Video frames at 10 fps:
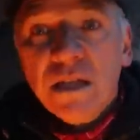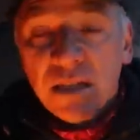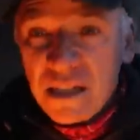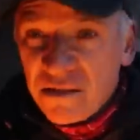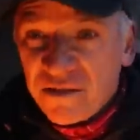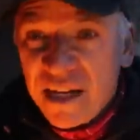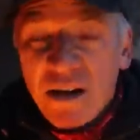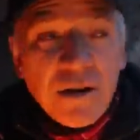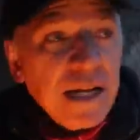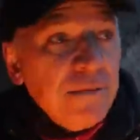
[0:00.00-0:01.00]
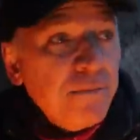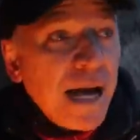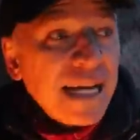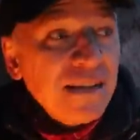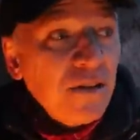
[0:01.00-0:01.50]
A little scary
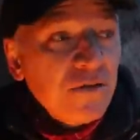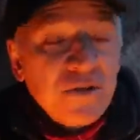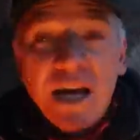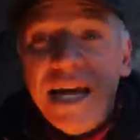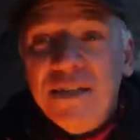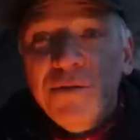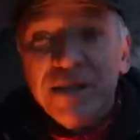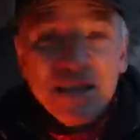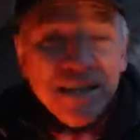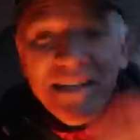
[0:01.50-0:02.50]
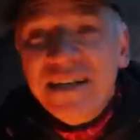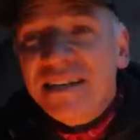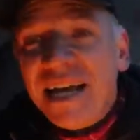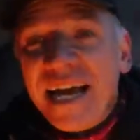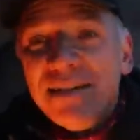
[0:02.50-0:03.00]
back in those days when
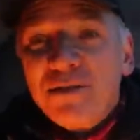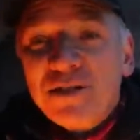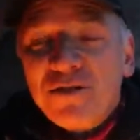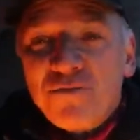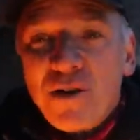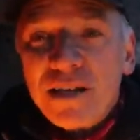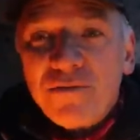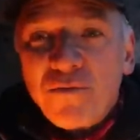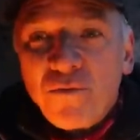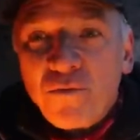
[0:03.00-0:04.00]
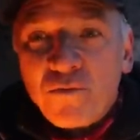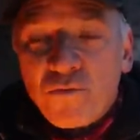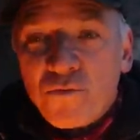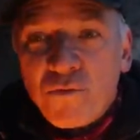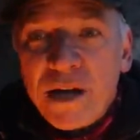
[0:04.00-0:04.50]
animals could run
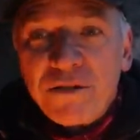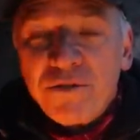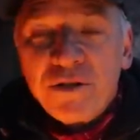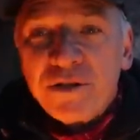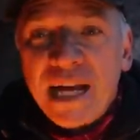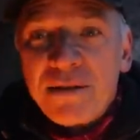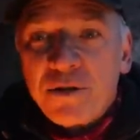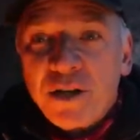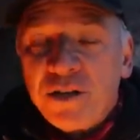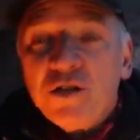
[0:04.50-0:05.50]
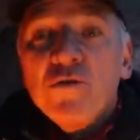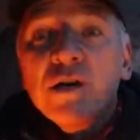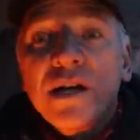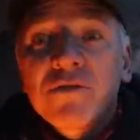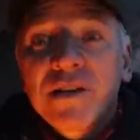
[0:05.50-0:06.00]
right through your neighborhood and do
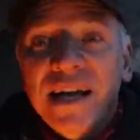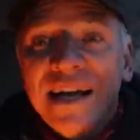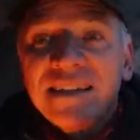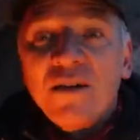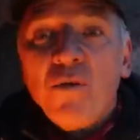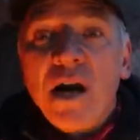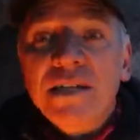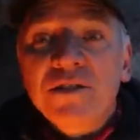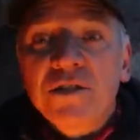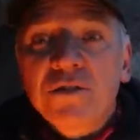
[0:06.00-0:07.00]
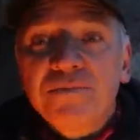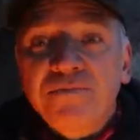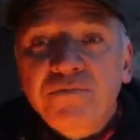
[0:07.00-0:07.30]
whatever the heck they wanted to.